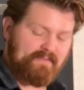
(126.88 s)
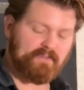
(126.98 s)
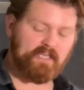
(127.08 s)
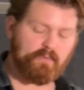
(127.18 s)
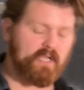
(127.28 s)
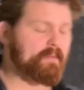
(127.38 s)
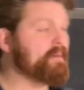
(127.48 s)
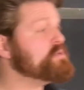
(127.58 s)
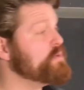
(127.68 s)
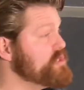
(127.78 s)
have the liquid
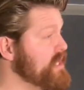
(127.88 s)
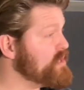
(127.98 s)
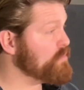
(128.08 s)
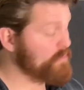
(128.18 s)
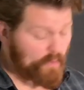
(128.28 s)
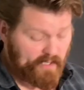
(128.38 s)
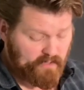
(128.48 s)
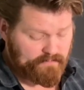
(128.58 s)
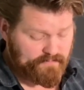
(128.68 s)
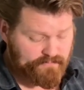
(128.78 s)
come up to a gentle boil.